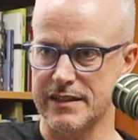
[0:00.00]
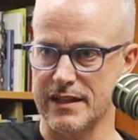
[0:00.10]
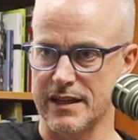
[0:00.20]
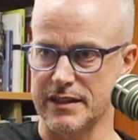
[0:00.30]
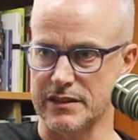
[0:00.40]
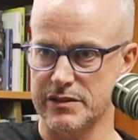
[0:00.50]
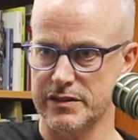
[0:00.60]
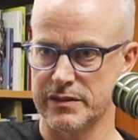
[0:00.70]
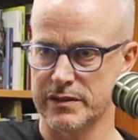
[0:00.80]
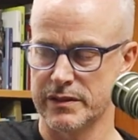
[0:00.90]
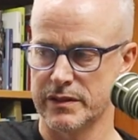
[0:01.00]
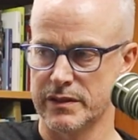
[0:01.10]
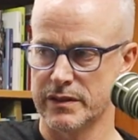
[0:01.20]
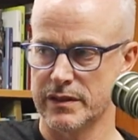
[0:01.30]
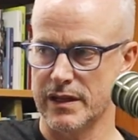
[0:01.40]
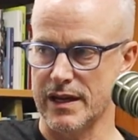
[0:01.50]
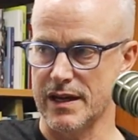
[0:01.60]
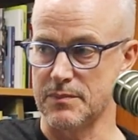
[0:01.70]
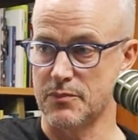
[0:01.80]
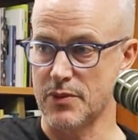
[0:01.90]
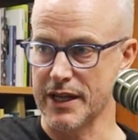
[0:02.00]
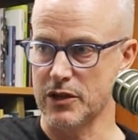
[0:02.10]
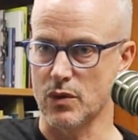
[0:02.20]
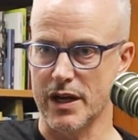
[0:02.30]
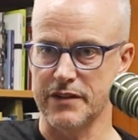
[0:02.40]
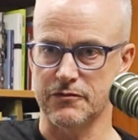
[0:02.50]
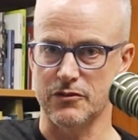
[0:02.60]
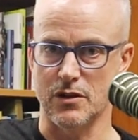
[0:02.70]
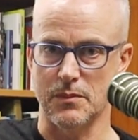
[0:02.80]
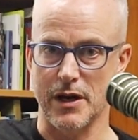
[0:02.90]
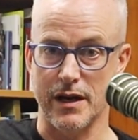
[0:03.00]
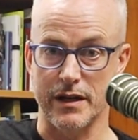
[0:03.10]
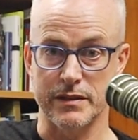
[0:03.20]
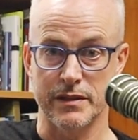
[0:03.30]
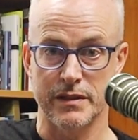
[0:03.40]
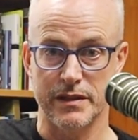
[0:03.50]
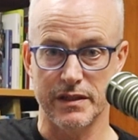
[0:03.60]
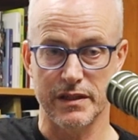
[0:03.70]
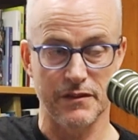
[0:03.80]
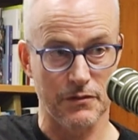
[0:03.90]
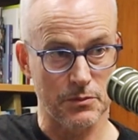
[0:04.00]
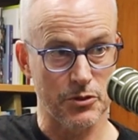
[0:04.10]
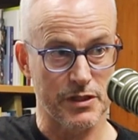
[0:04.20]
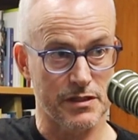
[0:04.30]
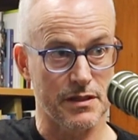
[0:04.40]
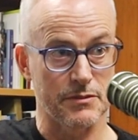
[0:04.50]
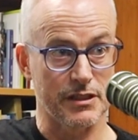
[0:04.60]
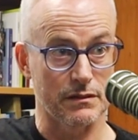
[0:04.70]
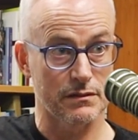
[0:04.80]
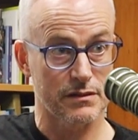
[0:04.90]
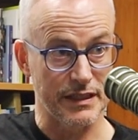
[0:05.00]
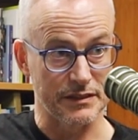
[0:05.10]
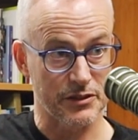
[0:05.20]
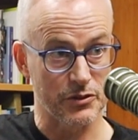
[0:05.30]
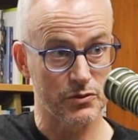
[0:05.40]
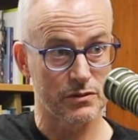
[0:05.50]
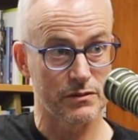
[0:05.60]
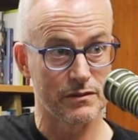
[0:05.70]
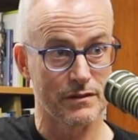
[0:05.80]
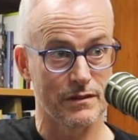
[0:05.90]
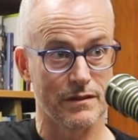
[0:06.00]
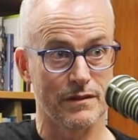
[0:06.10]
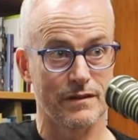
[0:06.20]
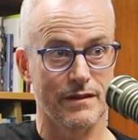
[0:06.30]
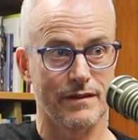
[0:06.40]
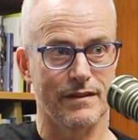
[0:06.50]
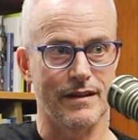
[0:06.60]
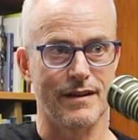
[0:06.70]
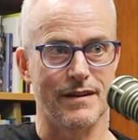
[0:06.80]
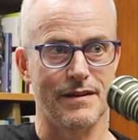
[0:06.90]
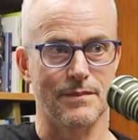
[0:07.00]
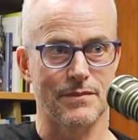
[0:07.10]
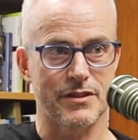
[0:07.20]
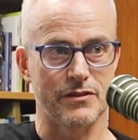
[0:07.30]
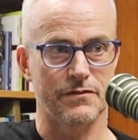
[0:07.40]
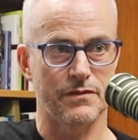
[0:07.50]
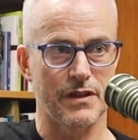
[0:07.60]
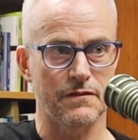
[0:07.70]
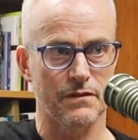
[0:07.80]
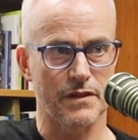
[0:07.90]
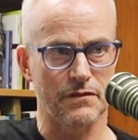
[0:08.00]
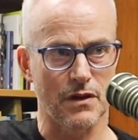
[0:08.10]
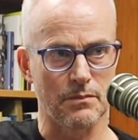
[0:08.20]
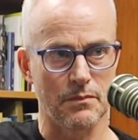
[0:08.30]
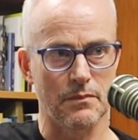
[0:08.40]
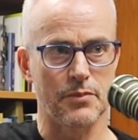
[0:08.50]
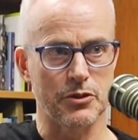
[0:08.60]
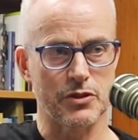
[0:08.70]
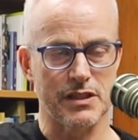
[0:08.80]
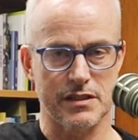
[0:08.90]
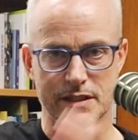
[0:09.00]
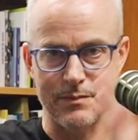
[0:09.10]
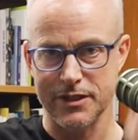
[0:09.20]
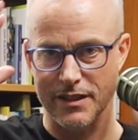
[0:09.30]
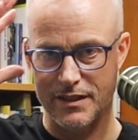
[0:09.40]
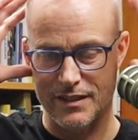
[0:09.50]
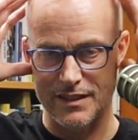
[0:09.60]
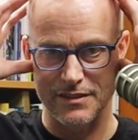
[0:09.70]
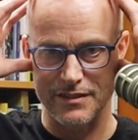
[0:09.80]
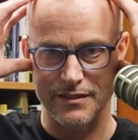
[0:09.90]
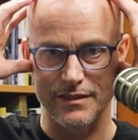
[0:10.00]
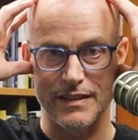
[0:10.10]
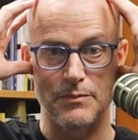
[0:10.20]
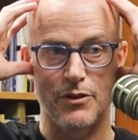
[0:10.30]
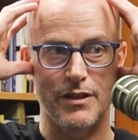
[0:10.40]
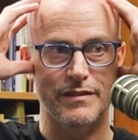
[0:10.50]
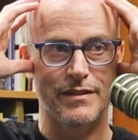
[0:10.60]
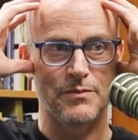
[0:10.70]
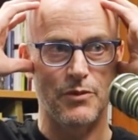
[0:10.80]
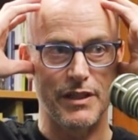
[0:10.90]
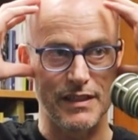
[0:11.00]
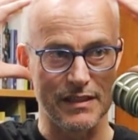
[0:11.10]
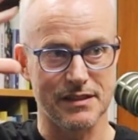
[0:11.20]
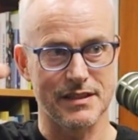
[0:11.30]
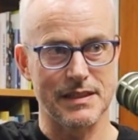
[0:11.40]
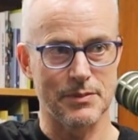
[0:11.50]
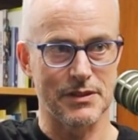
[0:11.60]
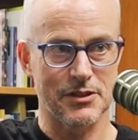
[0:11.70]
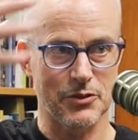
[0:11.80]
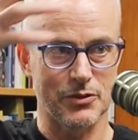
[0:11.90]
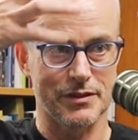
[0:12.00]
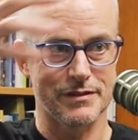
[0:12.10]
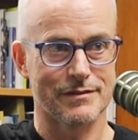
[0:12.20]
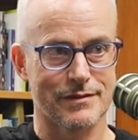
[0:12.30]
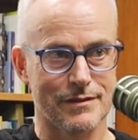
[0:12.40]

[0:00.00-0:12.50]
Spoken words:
can't break away from if I'm doing something technical. So if I'm building something and need to get my head deep into a